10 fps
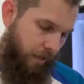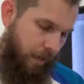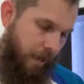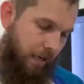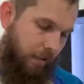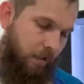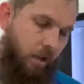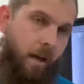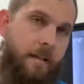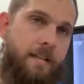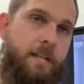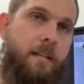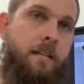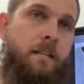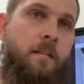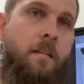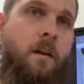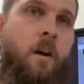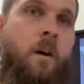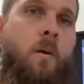and analyze
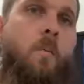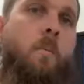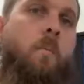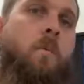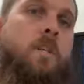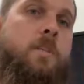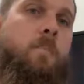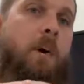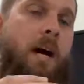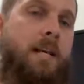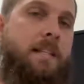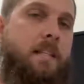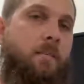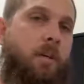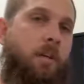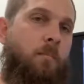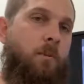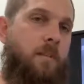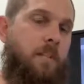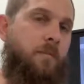which parts of the body are
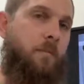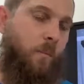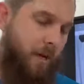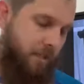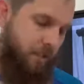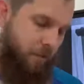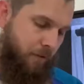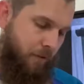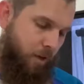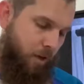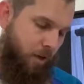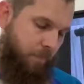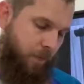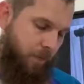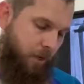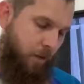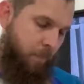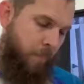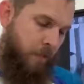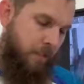moving in different ways at different times. So
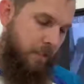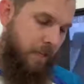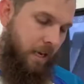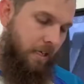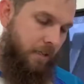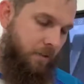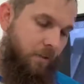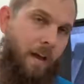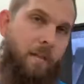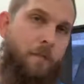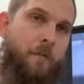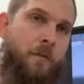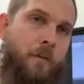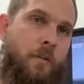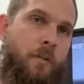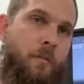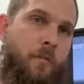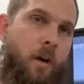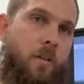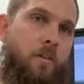starting sort of at the foot,
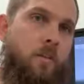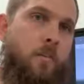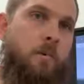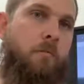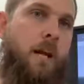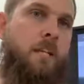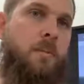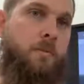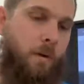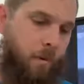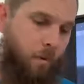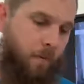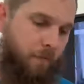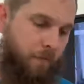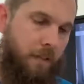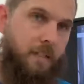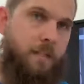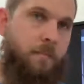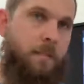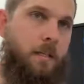we've got normal ranges where we want feet
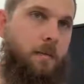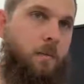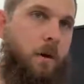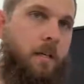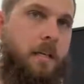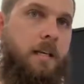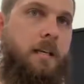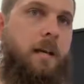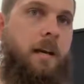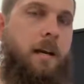to be working.